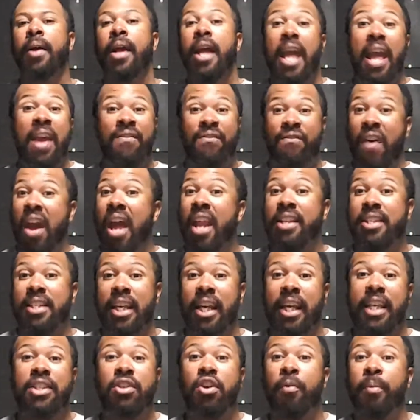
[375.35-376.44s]
In fantasy,
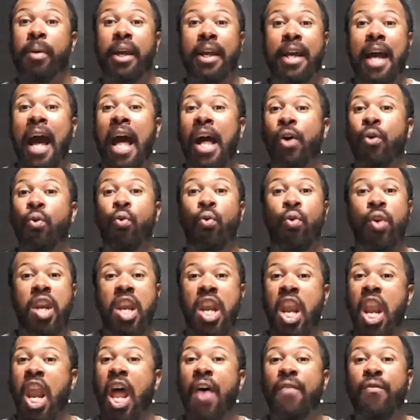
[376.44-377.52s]
he's going to be a guy who will
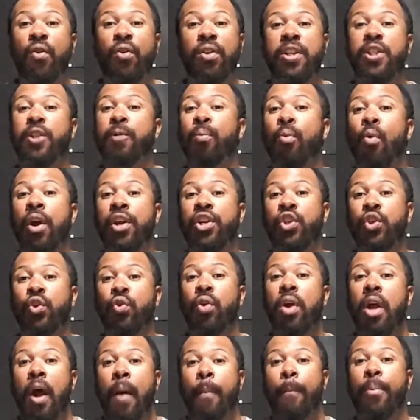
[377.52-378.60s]
never disappoint you,
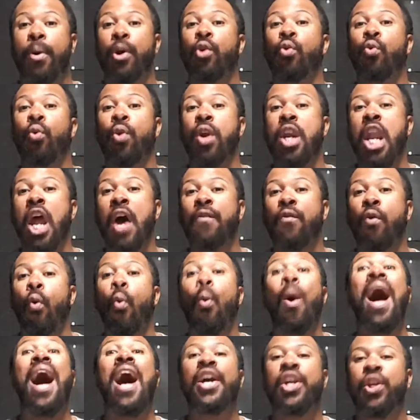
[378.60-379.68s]
but who will never
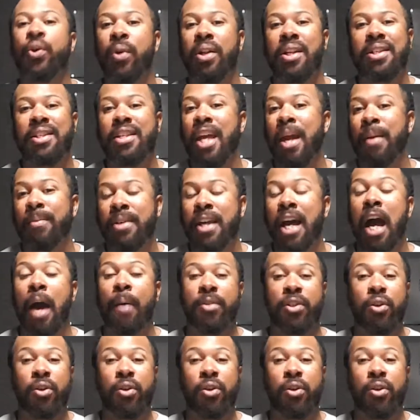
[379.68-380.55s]
wow you at the same time.